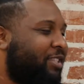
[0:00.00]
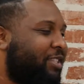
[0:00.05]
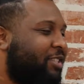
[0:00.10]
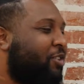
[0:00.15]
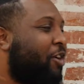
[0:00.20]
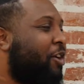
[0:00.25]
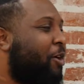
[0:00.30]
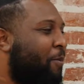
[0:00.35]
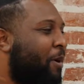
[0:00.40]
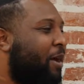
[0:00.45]

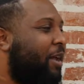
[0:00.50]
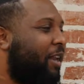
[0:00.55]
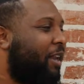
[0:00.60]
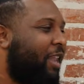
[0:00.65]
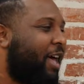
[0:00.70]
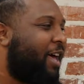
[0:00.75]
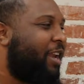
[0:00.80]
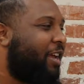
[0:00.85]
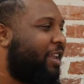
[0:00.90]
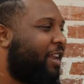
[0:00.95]
talk about
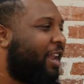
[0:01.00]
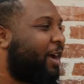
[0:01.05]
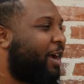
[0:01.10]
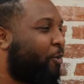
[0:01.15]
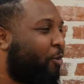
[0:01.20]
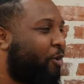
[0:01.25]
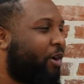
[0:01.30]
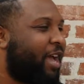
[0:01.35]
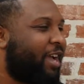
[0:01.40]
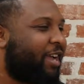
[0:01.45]
Alana and like
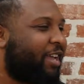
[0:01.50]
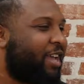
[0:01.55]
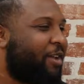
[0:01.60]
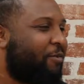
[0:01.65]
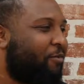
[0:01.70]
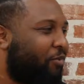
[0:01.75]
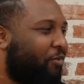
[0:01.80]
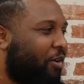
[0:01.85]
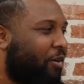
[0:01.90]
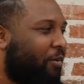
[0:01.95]
where that came
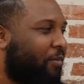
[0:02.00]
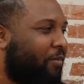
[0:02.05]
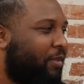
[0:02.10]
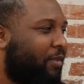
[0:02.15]
from.